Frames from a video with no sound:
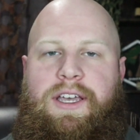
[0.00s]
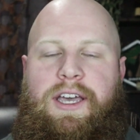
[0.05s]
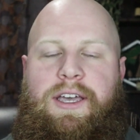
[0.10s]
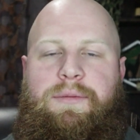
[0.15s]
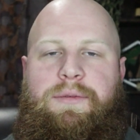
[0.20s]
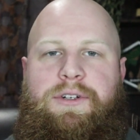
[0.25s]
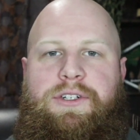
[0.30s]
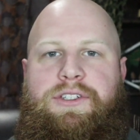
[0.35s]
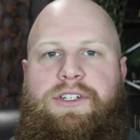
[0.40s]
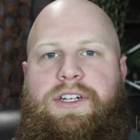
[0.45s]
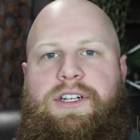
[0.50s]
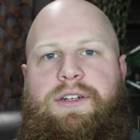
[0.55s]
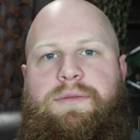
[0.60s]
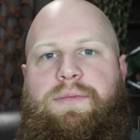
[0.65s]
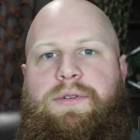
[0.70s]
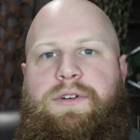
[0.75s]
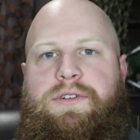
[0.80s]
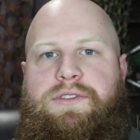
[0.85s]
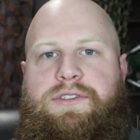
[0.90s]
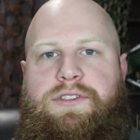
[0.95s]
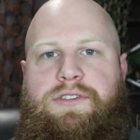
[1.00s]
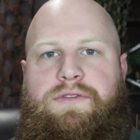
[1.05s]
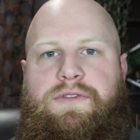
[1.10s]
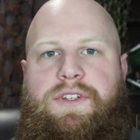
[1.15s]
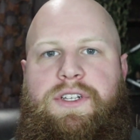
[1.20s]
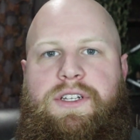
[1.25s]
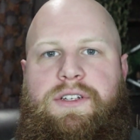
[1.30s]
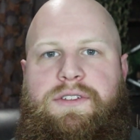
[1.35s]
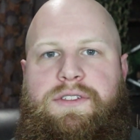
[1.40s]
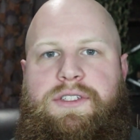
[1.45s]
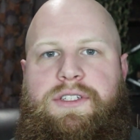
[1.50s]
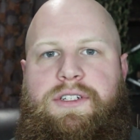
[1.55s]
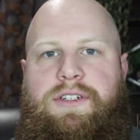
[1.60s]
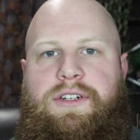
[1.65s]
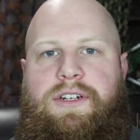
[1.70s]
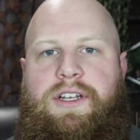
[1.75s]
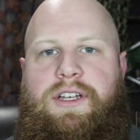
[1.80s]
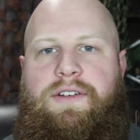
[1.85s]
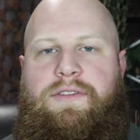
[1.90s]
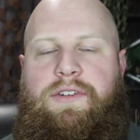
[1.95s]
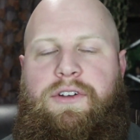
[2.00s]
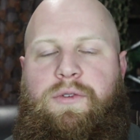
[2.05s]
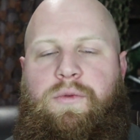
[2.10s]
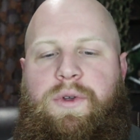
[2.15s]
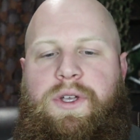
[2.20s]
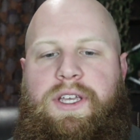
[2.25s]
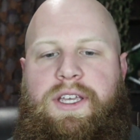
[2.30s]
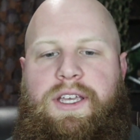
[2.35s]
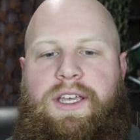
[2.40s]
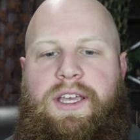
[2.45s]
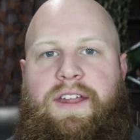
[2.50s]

I've been trying to post new videos here every week.